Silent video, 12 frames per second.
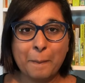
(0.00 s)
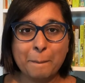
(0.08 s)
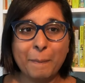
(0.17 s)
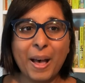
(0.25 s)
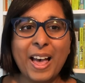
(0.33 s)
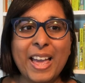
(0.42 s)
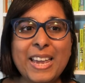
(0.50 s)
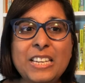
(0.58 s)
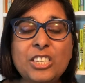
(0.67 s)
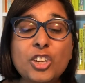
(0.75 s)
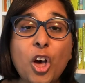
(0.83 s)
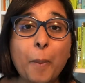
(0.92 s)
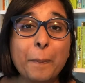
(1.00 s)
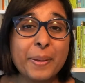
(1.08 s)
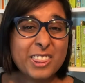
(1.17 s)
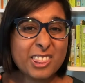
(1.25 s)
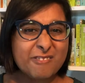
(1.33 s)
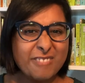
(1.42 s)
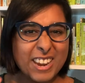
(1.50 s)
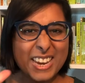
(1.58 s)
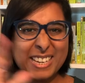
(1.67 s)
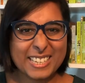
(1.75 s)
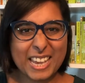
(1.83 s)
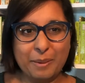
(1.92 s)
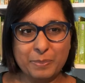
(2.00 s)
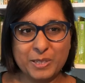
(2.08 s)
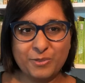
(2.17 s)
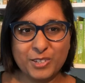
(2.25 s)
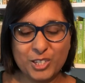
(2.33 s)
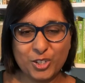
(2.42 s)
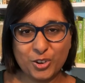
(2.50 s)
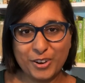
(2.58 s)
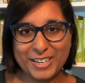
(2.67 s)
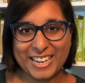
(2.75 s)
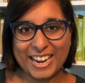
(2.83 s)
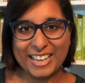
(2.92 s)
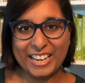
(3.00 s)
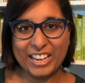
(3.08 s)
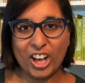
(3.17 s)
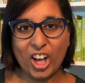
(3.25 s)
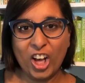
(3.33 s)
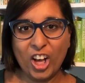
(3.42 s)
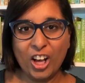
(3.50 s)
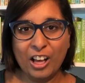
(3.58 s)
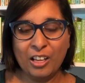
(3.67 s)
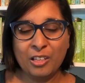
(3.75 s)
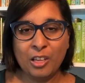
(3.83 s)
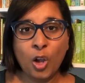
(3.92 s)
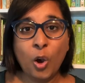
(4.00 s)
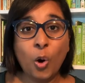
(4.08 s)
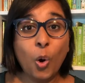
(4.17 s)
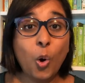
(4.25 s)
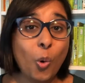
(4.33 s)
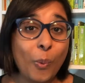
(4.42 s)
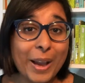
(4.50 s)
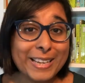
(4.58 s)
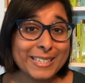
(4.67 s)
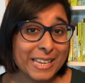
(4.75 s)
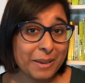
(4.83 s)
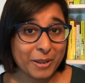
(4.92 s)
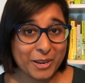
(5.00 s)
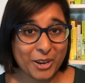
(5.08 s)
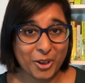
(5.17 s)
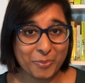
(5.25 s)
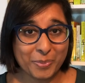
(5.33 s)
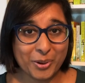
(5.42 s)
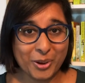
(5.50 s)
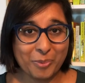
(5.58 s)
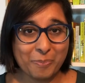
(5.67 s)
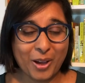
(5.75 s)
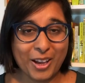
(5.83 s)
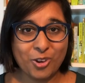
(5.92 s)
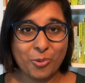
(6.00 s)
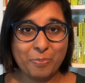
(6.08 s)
My top three tips for storytelling are: always keep a notebook by your